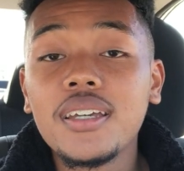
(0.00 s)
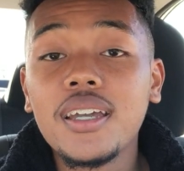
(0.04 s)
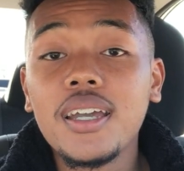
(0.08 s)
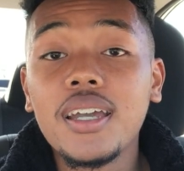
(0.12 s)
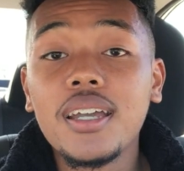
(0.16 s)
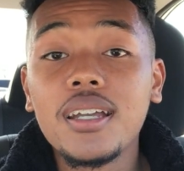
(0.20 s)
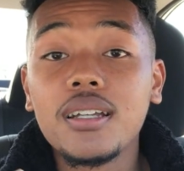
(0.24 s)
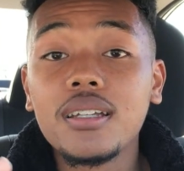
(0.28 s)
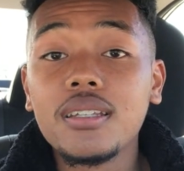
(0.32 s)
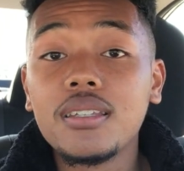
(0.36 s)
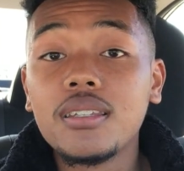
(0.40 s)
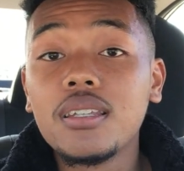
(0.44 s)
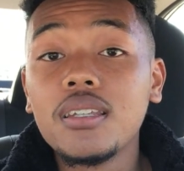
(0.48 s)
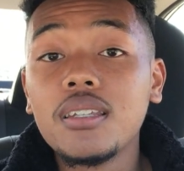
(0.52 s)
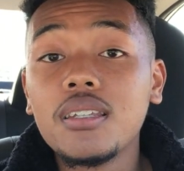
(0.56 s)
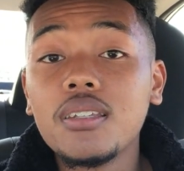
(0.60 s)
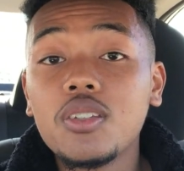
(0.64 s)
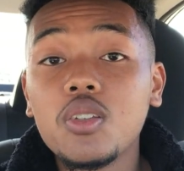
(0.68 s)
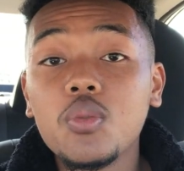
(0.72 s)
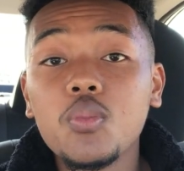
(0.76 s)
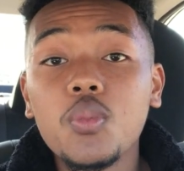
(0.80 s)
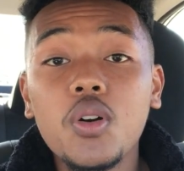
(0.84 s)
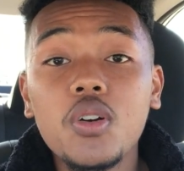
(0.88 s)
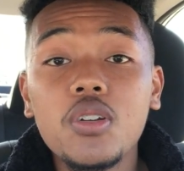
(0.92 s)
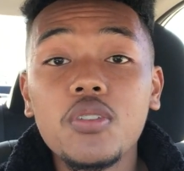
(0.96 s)
and continue
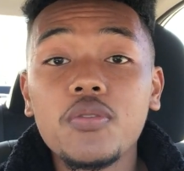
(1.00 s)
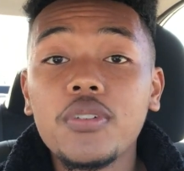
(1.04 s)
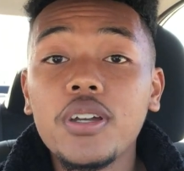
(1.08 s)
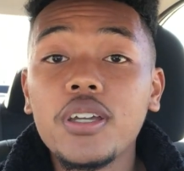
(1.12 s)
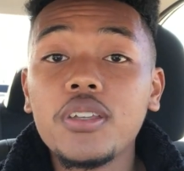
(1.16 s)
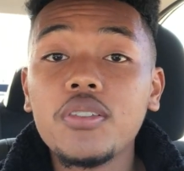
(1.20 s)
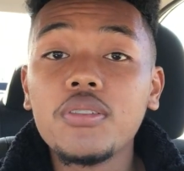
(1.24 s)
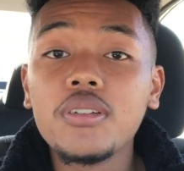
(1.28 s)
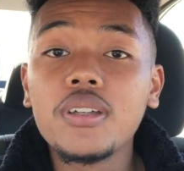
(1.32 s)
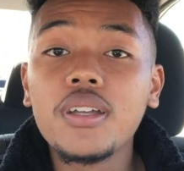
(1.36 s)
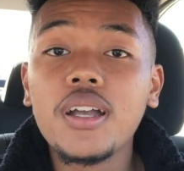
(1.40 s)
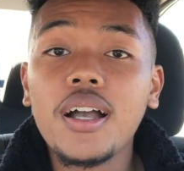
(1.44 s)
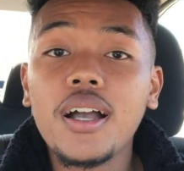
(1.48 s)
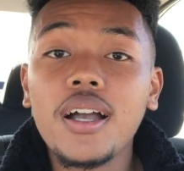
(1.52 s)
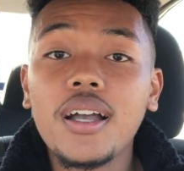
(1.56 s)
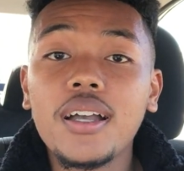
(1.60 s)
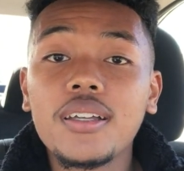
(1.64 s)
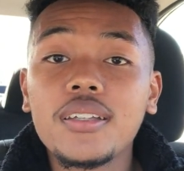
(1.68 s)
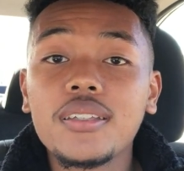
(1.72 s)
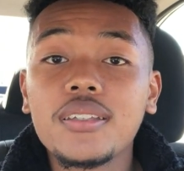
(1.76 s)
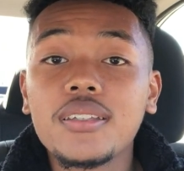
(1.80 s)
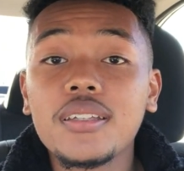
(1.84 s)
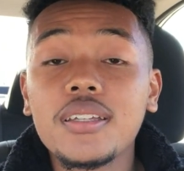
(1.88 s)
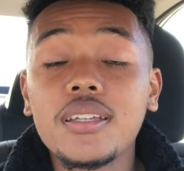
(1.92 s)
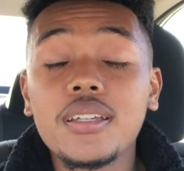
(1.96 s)
to motivate you
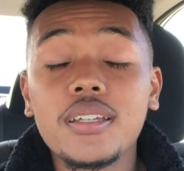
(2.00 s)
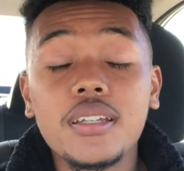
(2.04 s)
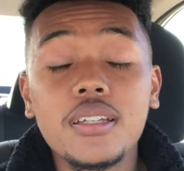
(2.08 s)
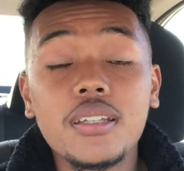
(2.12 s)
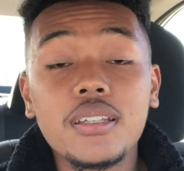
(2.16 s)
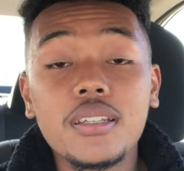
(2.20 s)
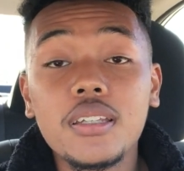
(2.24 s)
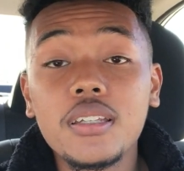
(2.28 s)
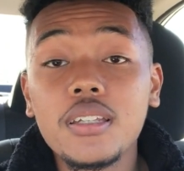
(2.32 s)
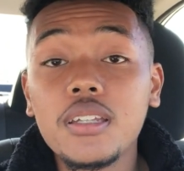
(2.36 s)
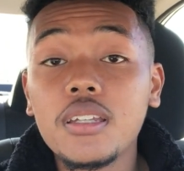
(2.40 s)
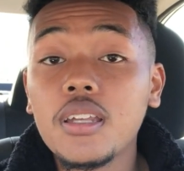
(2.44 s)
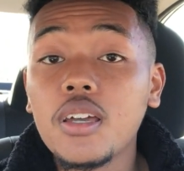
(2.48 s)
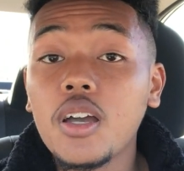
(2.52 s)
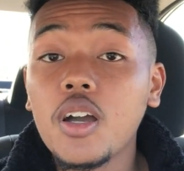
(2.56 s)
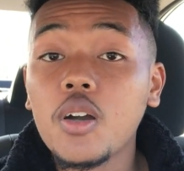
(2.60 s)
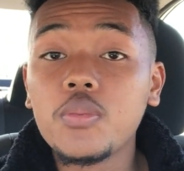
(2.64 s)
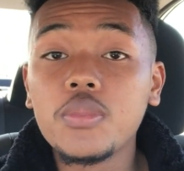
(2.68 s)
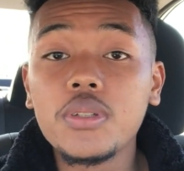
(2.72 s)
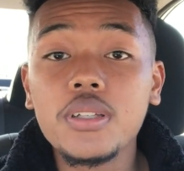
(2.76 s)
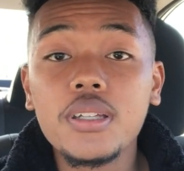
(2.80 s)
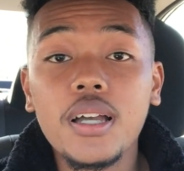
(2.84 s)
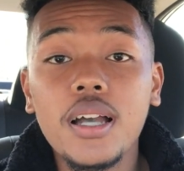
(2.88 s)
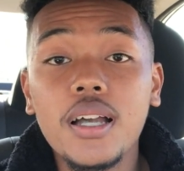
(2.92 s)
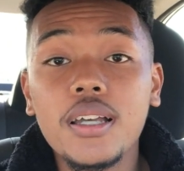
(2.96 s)
guys and continue to
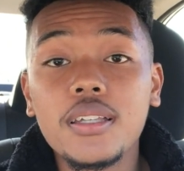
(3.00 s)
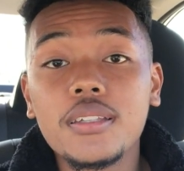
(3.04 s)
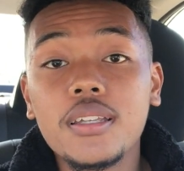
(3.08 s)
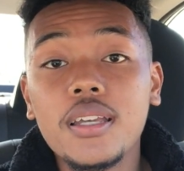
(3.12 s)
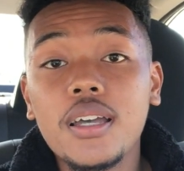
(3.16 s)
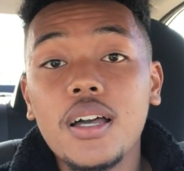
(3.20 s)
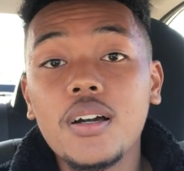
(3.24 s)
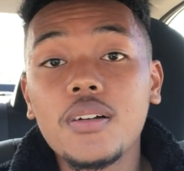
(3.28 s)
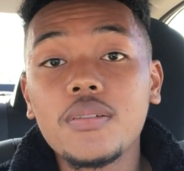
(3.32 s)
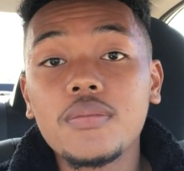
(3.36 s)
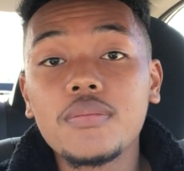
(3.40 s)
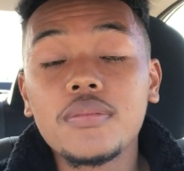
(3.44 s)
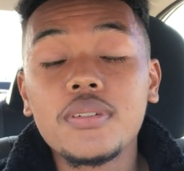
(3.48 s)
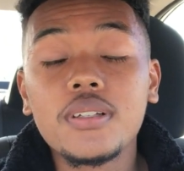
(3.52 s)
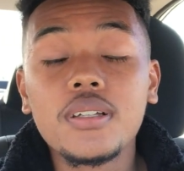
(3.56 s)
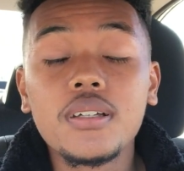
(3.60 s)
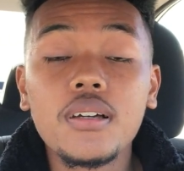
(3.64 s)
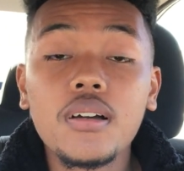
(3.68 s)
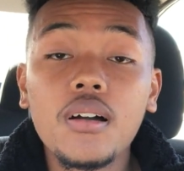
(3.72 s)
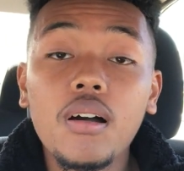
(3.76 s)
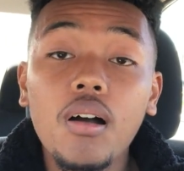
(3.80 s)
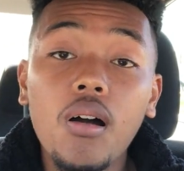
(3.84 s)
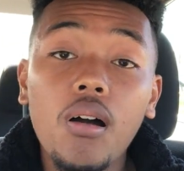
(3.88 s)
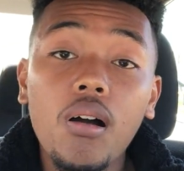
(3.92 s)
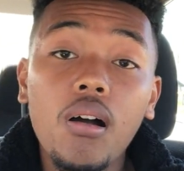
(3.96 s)
help you guys out
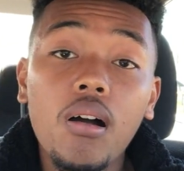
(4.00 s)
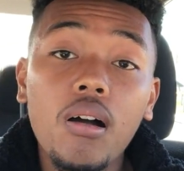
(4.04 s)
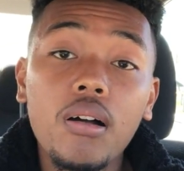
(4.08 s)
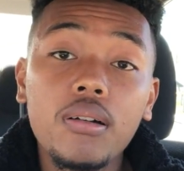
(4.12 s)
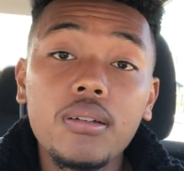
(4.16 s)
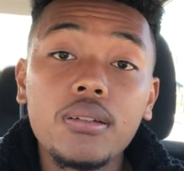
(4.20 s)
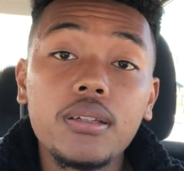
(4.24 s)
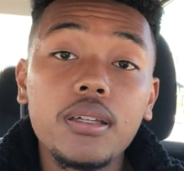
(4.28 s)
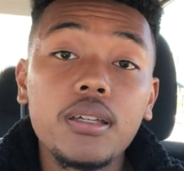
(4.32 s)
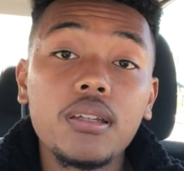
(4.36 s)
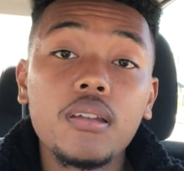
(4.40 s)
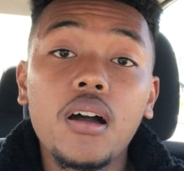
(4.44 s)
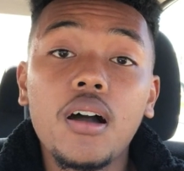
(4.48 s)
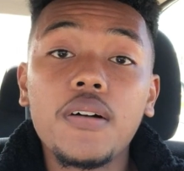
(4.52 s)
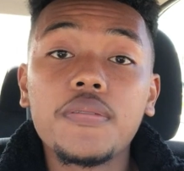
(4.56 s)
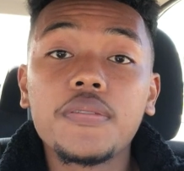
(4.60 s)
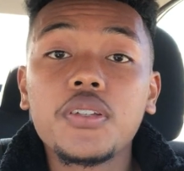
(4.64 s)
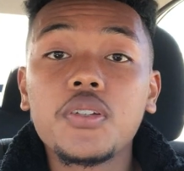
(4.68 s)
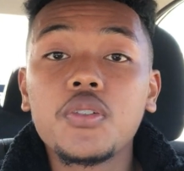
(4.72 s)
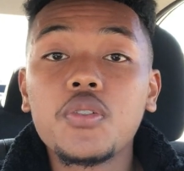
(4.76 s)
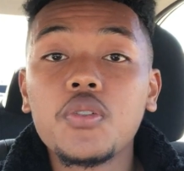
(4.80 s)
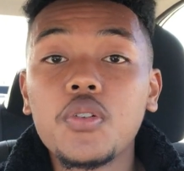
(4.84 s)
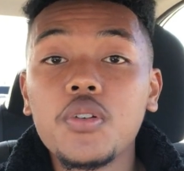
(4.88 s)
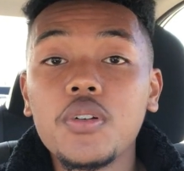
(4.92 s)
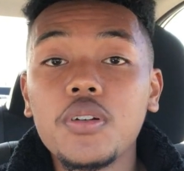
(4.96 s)
on and off
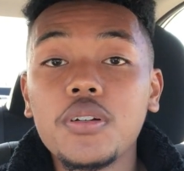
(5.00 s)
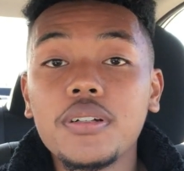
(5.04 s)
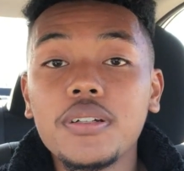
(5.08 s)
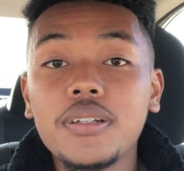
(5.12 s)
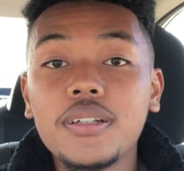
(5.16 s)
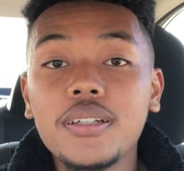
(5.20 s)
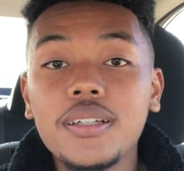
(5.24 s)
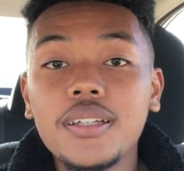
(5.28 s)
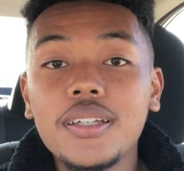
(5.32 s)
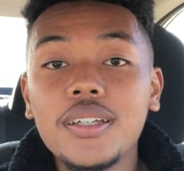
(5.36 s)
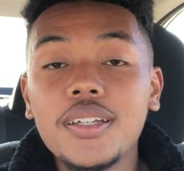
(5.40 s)
the court.